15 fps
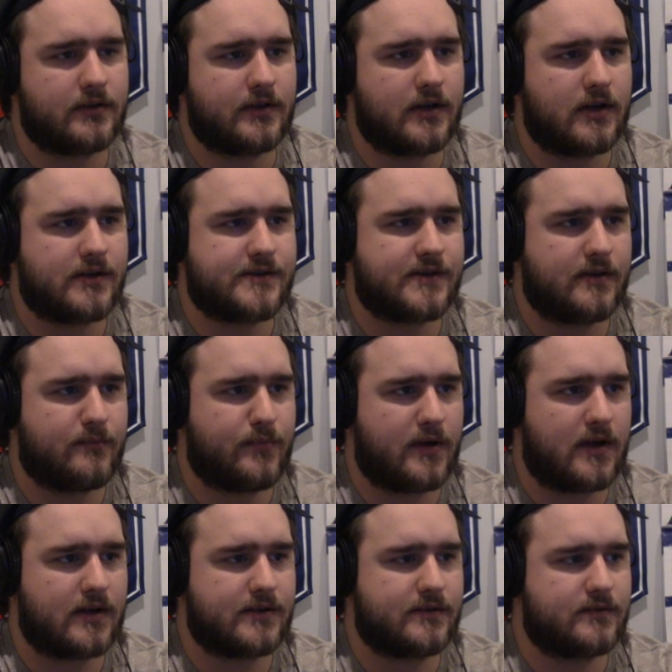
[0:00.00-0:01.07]
got sent
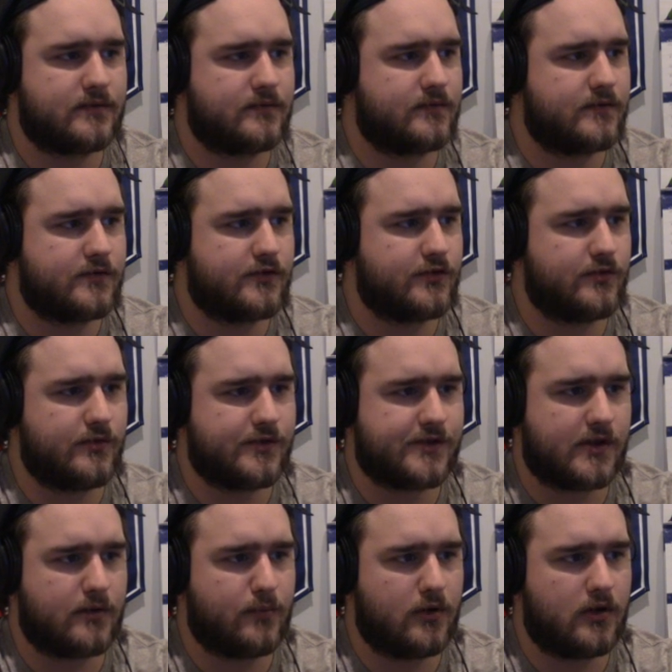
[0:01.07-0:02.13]
back to
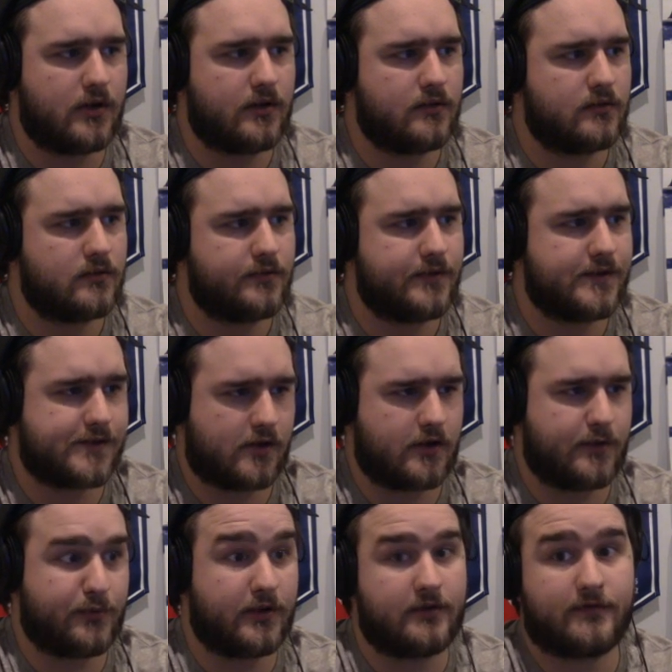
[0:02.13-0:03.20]
Sudbury. He's already
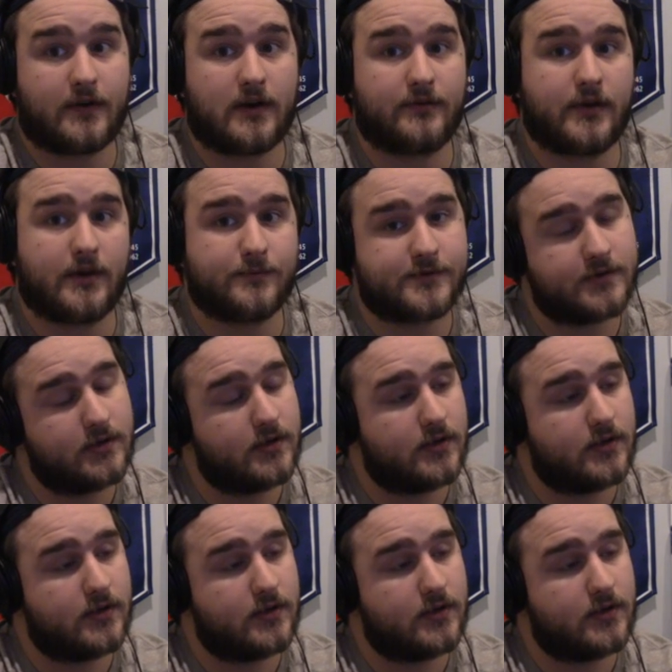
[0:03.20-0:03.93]
played 5 games.